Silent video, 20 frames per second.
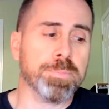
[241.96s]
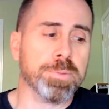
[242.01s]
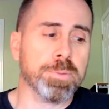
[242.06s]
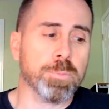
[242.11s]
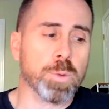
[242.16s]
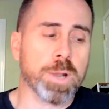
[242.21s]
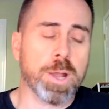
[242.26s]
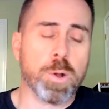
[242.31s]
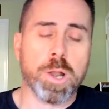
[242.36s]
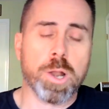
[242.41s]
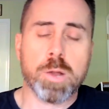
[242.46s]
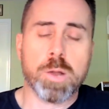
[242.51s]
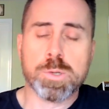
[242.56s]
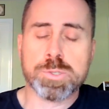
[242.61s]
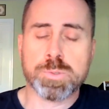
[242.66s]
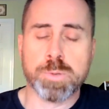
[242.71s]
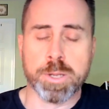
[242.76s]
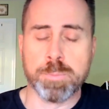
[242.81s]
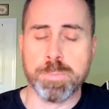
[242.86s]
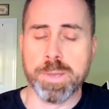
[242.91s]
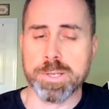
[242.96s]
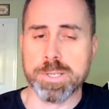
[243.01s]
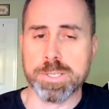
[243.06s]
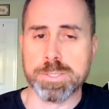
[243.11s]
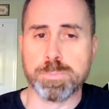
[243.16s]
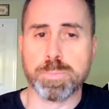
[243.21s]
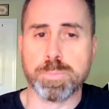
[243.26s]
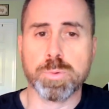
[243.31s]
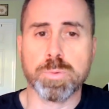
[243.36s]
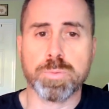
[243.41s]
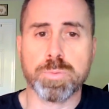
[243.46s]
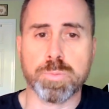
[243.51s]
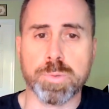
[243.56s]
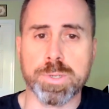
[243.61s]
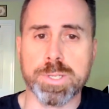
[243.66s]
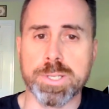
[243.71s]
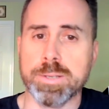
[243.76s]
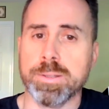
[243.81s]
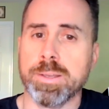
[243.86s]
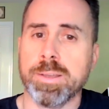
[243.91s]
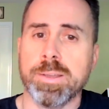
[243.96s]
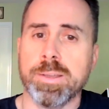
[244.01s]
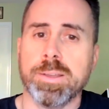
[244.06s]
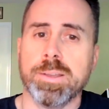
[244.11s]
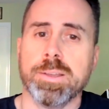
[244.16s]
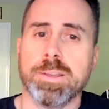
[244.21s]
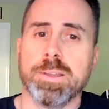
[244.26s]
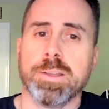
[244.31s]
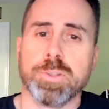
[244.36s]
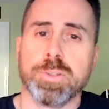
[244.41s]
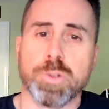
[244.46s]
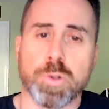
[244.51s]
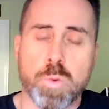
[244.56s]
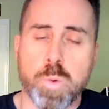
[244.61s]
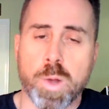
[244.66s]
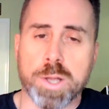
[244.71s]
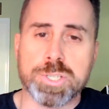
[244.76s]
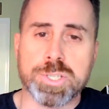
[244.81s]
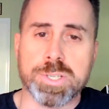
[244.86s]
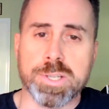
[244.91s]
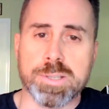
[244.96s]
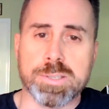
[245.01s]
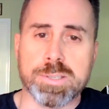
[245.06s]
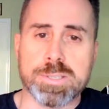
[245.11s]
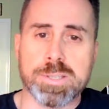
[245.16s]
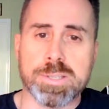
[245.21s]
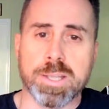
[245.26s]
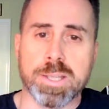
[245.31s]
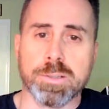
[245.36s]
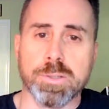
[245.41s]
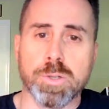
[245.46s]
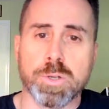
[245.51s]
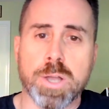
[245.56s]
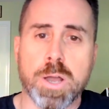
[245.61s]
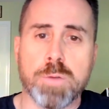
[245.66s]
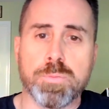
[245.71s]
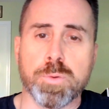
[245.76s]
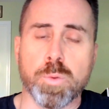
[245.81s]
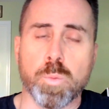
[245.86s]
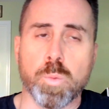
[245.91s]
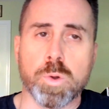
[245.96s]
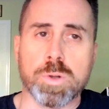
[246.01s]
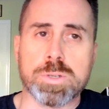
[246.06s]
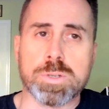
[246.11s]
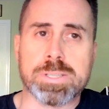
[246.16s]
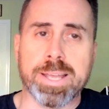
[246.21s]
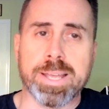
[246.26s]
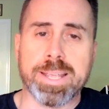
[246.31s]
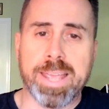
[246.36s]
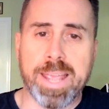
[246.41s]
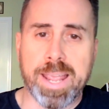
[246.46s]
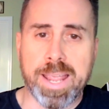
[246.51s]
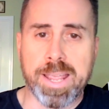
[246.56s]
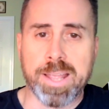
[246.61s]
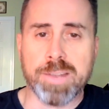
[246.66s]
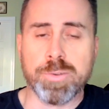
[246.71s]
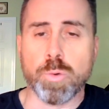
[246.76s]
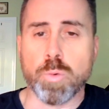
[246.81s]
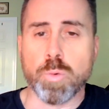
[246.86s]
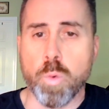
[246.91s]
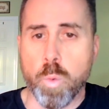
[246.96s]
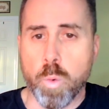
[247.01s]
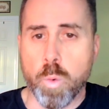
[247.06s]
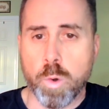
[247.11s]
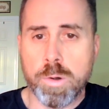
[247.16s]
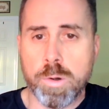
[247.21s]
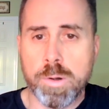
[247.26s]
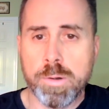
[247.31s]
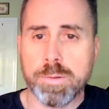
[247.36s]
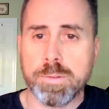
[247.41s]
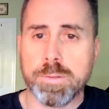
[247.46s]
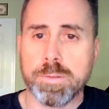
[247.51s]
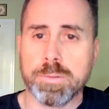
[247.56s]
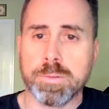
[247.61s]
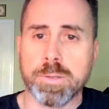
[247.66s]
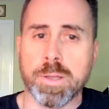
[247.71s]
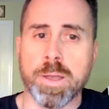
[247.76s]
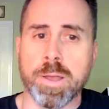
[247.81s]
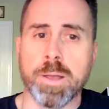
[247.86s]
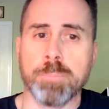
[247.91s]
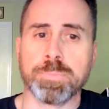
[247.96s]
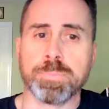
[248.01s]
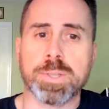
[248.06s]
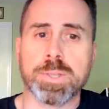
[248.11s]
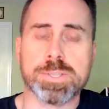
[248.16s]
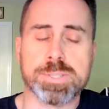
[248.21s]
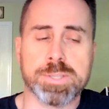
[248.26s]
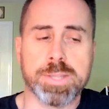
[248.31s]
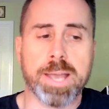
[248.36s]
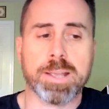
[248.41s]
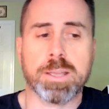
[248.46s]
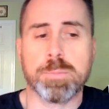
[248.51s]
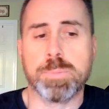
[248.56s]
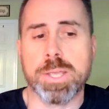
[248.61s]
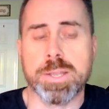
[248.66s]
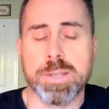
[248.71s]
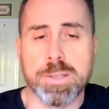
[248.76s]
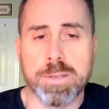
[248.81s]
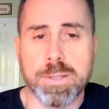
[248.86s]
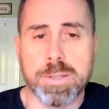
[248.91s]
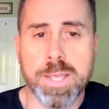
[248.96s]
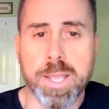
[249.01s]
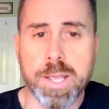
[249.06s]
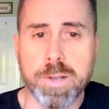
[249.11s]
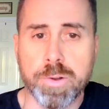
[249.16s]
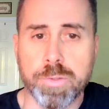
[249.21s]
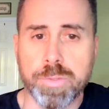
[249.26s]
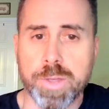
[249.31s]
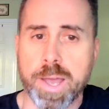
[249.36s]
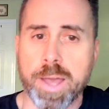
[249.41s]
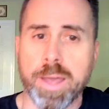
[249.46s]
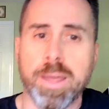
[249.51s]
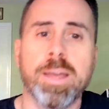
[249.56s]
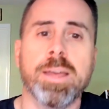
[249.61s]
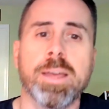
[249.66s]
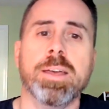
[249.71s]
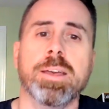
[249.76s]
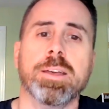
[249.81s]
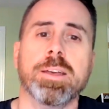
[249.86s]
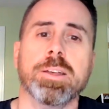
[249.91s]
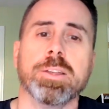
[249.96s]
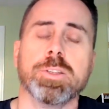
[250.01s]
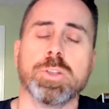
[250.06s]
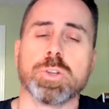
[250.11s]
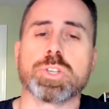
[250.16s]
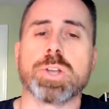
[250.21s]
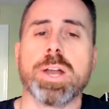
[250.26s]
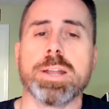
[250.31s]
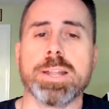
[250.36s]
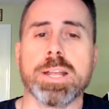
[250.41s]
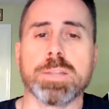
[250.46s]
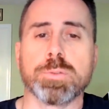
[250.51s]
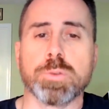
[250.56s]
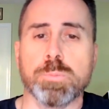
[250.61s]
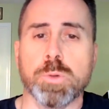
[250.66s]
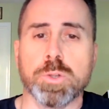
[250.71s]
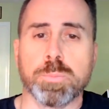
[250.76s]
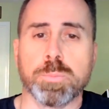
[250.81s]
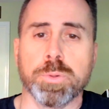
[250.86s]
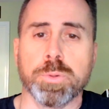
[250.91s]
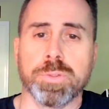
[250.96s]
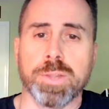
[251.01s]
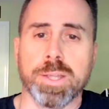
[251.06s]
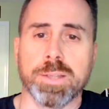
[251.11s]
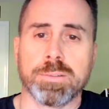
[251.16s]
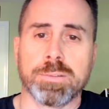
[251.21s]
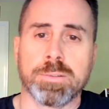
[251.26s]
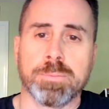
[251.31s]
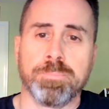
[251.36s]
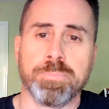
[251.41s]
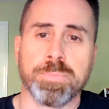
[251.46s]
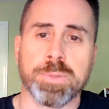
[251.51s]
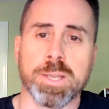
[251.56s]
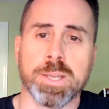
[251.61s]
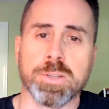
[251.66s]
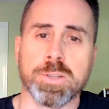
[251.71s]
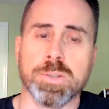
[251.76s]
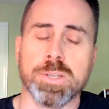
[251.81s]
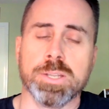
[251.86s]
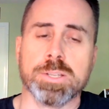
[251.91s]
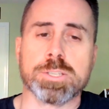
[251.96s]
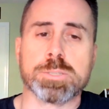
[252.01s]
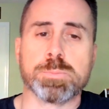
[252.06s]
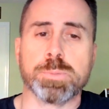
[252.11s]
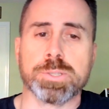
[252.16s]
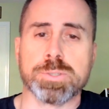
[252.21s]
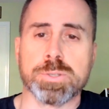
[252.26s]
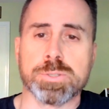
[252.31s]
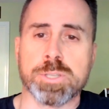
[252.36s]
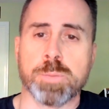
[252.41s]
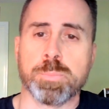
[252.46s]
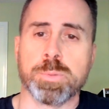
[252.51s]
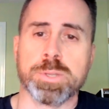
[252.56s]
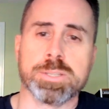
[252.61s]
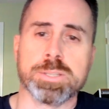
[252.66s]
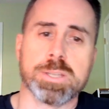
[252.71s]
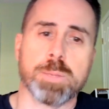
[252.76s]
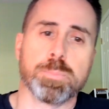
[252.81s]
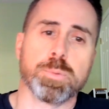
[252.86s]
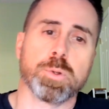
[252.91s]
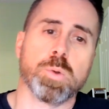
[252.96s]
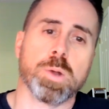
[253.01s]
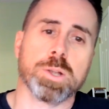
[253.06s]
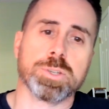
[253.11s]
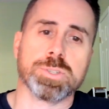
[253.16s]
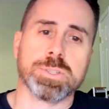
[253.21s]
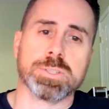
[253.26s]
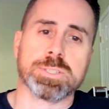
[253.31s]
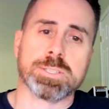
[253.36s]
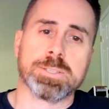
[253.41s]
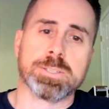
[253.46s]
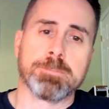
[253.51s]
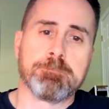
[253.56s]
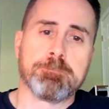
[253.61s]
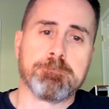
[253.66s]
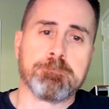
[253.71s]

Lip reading: What I would always recommend is proofread your questions and look out for words like and or, because that could be an indicator that you're trying to ask for multiple things and you need to split those up into separate questions.